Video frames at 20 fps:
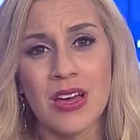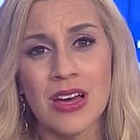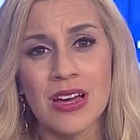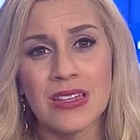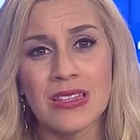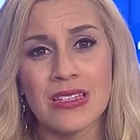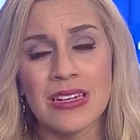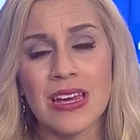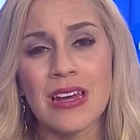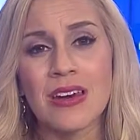A
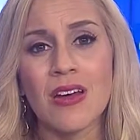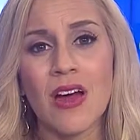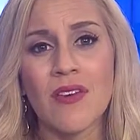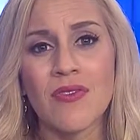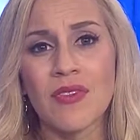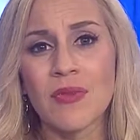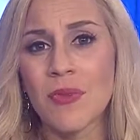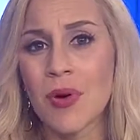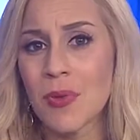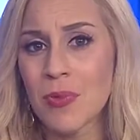standoff
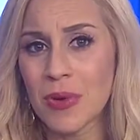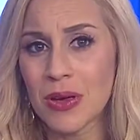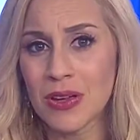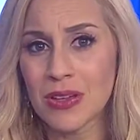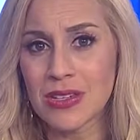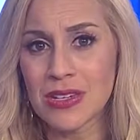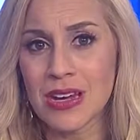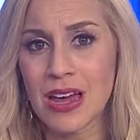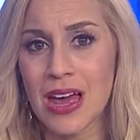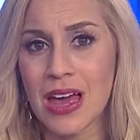in Mobile
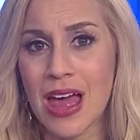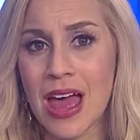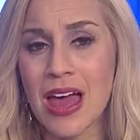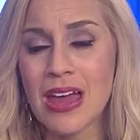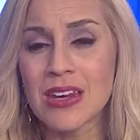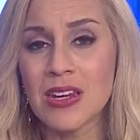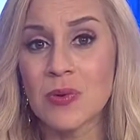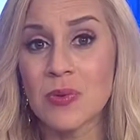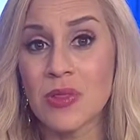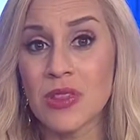today
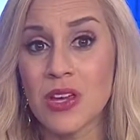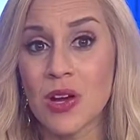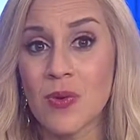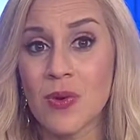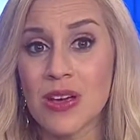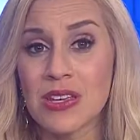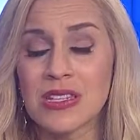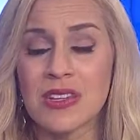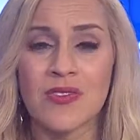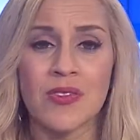ended with the
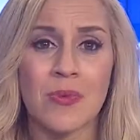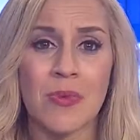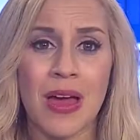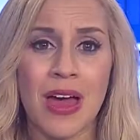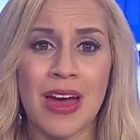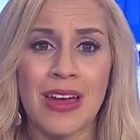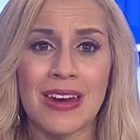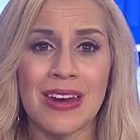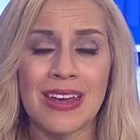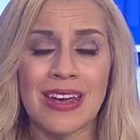arrest of a
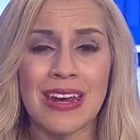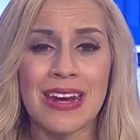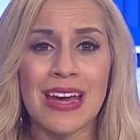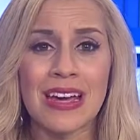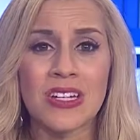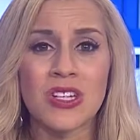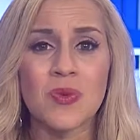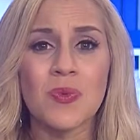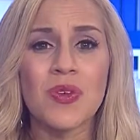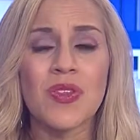man in
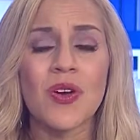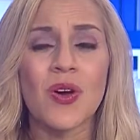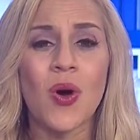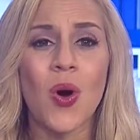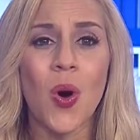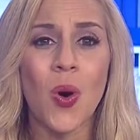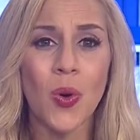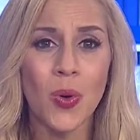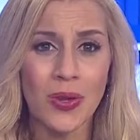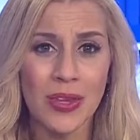connection with a
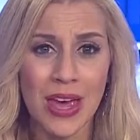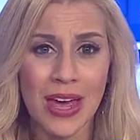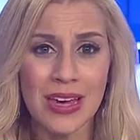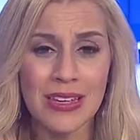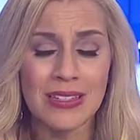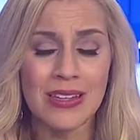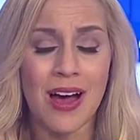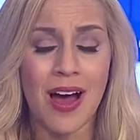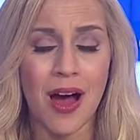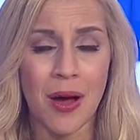cold case
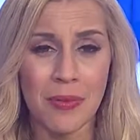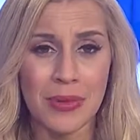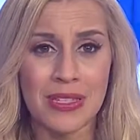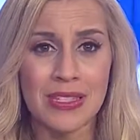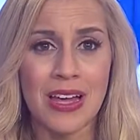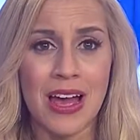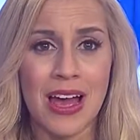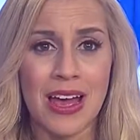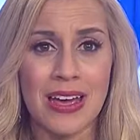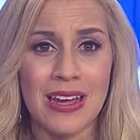
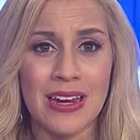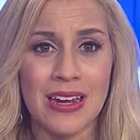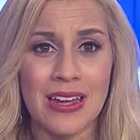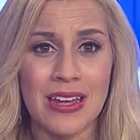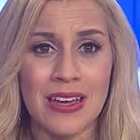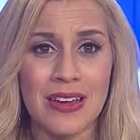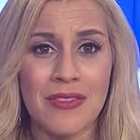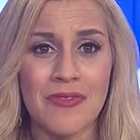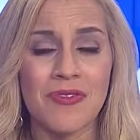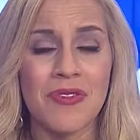homicide
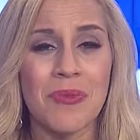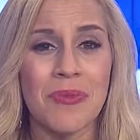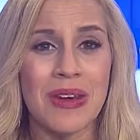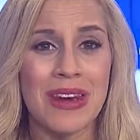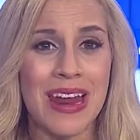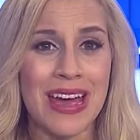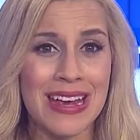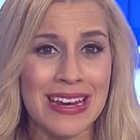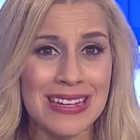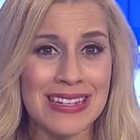from
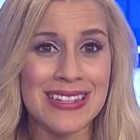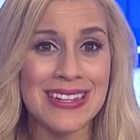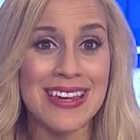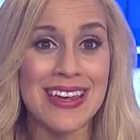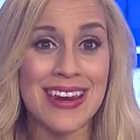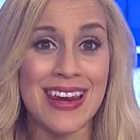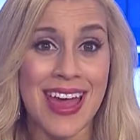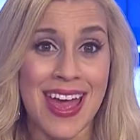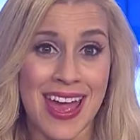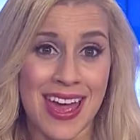
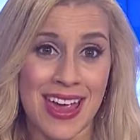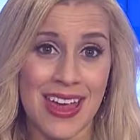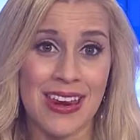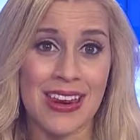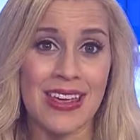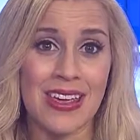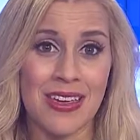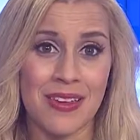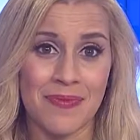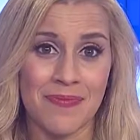
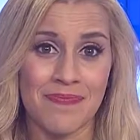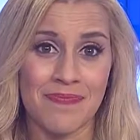1980.